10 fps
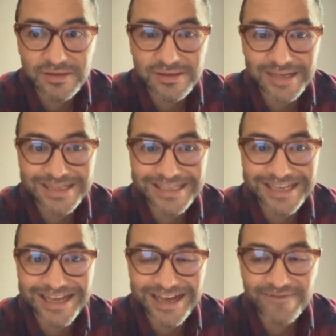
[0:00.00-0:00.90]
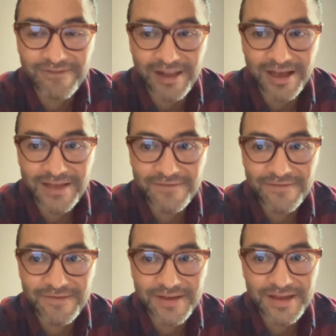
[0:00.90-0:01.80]
That's the
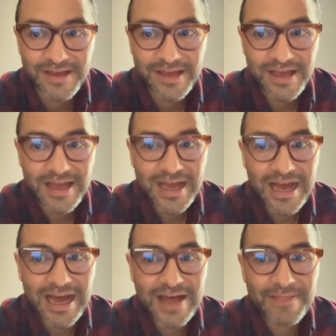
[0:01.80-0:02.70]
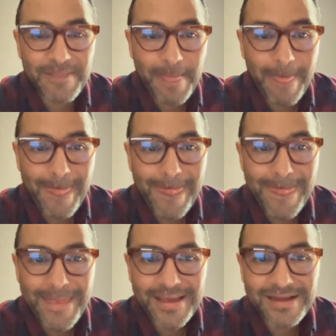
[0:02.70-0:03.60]
half-life. And
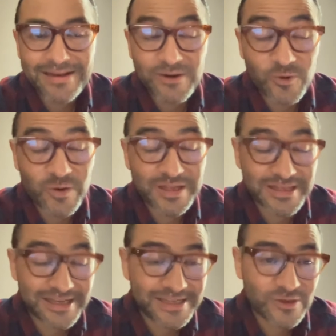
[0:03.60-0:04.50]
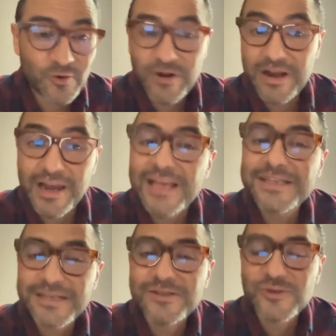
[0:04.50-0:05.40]
look at this, or
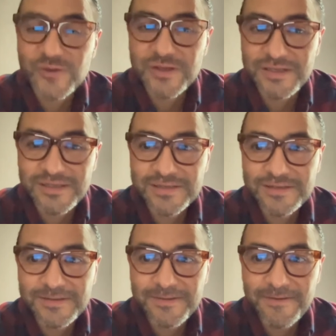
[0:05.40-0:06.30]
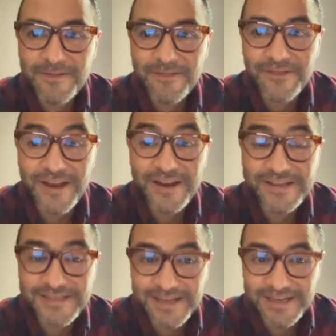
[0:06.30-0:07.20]
listen to this.
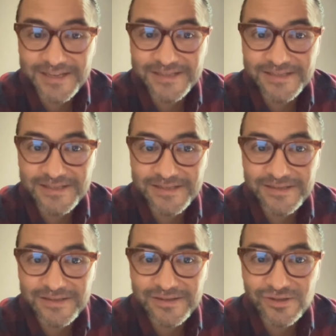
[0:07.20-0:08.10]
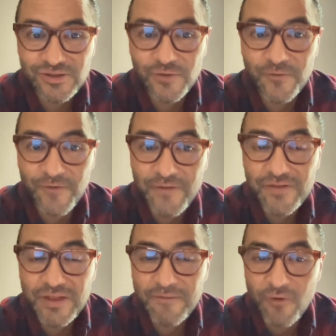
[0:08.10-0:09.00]
36 to
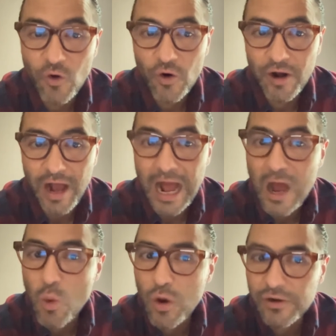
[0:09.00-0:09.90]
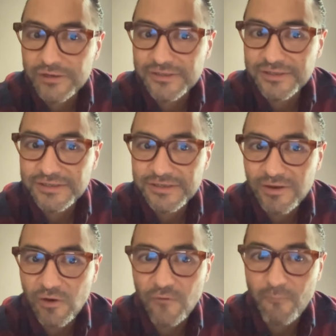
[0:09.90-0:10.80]
54 hours
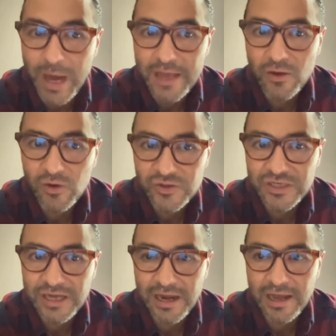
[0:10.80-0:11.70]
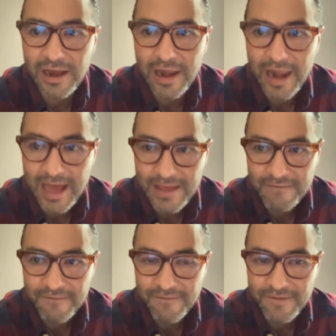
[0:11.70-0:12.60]
of biological life.